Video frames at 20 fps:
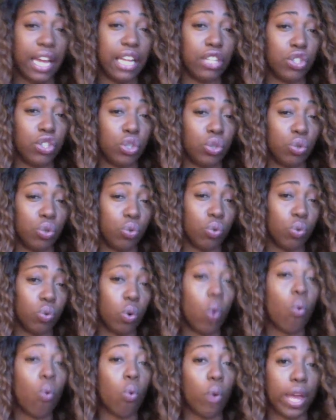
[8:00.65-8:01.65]
into
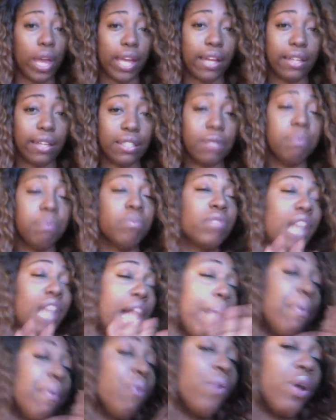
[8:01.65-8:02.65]
wigs.
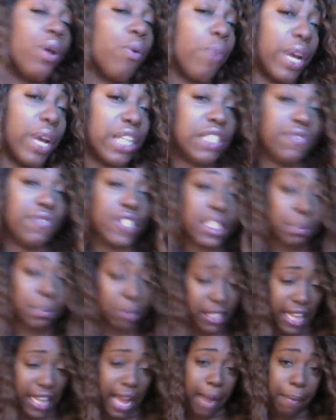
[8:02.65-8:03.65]
I've been wearing wigs for some
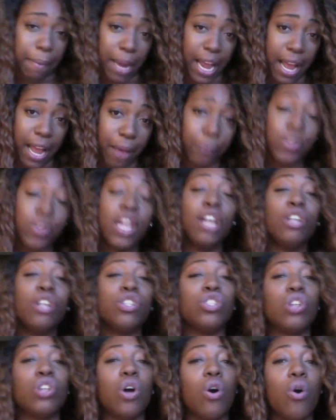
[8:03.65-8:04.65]
time now.
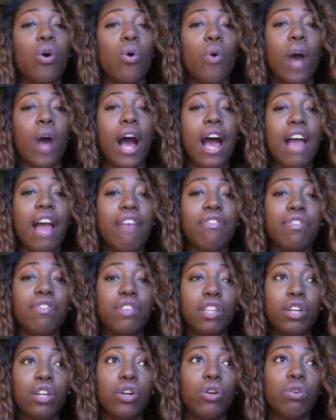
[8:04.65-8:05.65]
So, I've
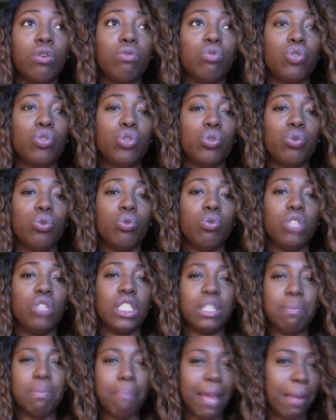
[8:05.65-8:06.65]
learned to
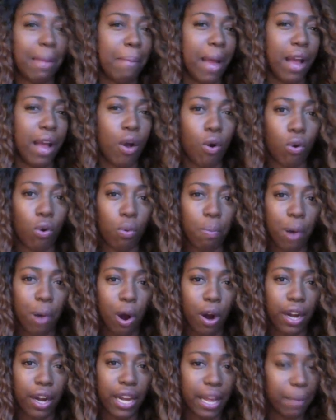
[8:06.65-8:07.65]
just make my own
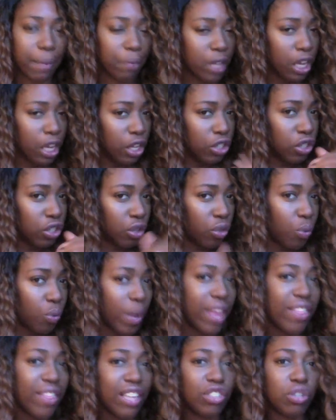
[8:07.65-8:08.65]
parting. So, the
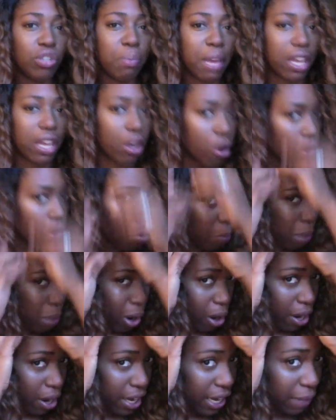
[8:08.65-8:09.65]
way that you make your own
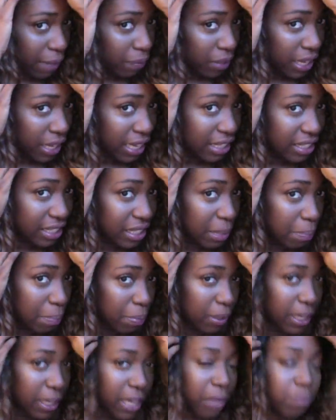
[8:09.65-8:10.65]
parting is
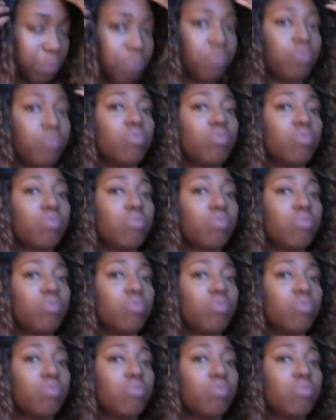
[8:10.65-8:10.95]
simply